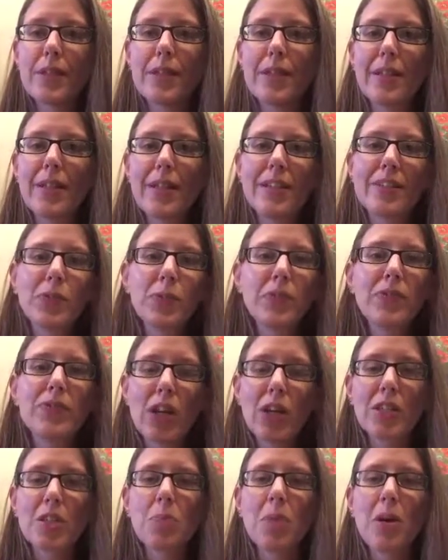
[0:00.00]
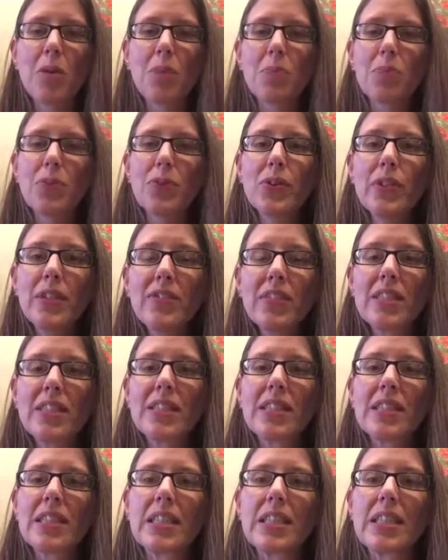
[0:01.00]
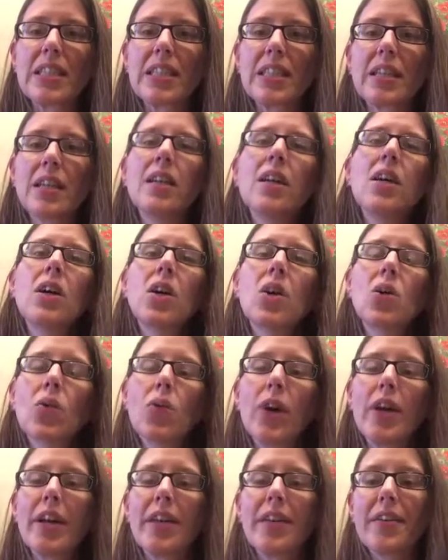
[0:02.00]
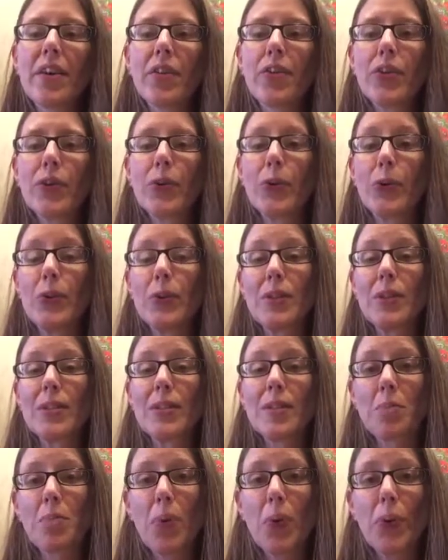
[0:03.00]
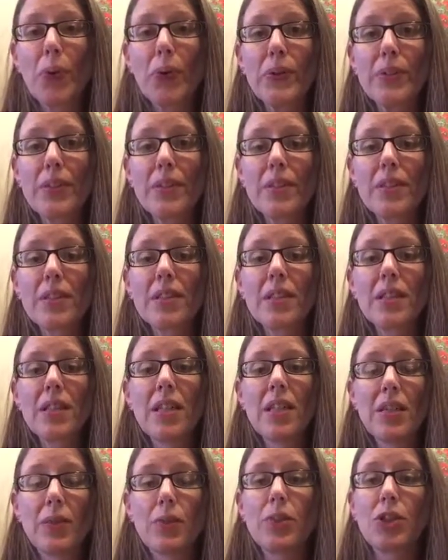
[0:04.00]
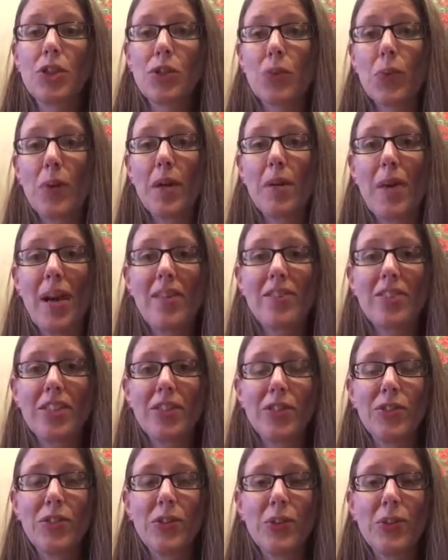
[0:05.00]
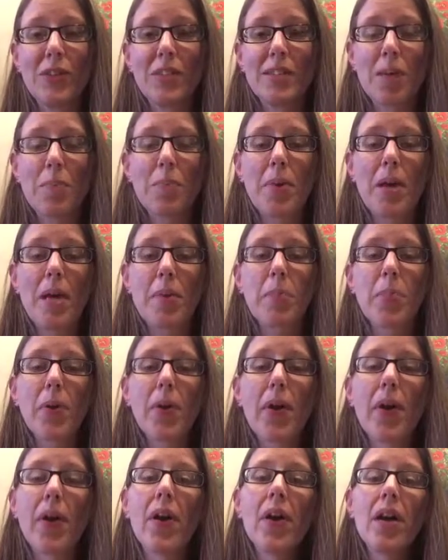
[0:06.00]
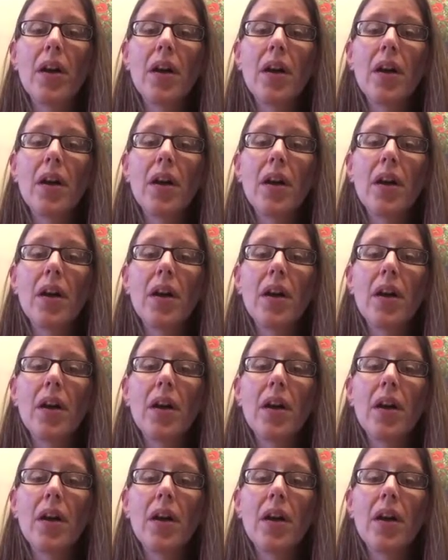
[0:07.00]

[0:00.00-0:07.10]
as we've talked about previously, writing down your goals is important, which is why I'm having you do this on paper.